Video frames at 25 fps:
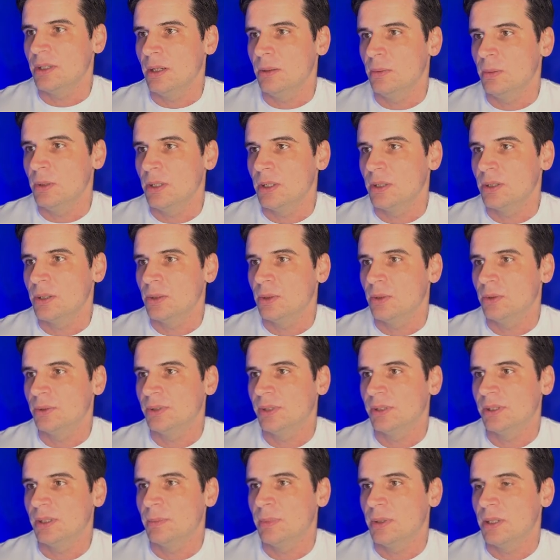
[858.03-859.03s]
a work
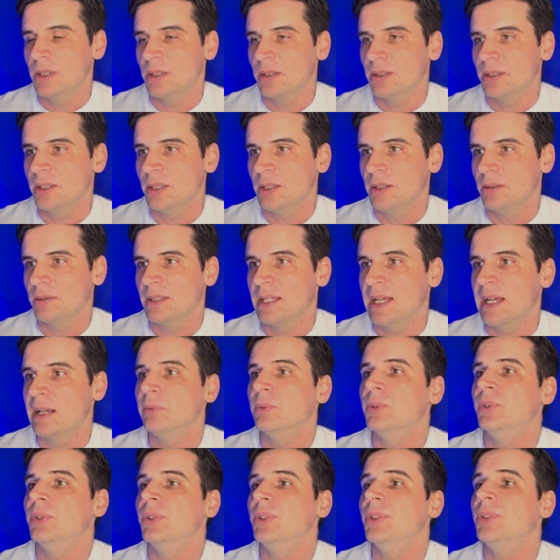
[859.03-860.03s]
order and a barcode
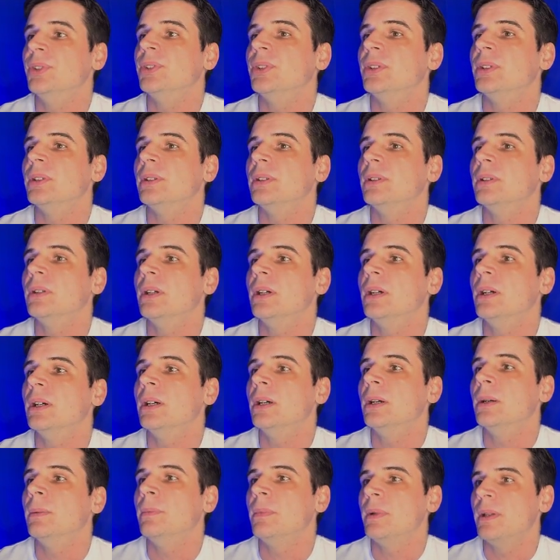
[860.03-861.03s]
counters.
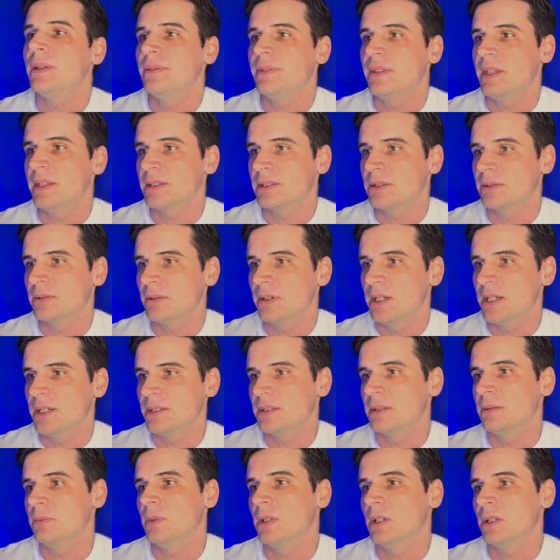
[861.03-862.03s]
Let's create
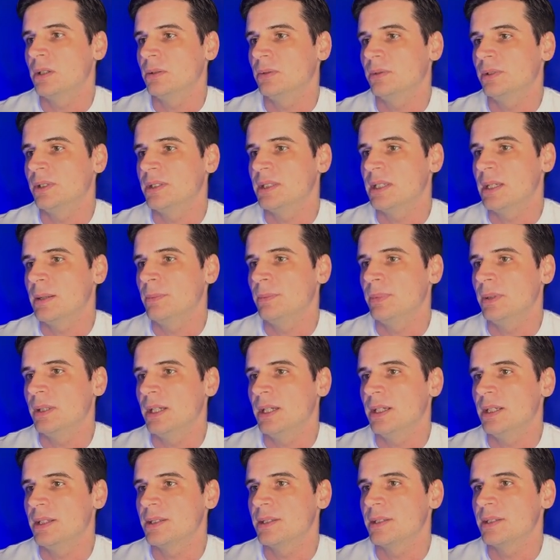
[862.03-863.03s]
some work order
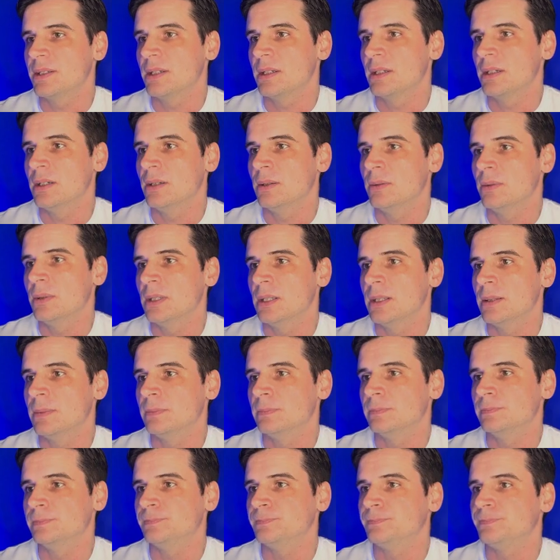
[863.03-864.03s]
templates. So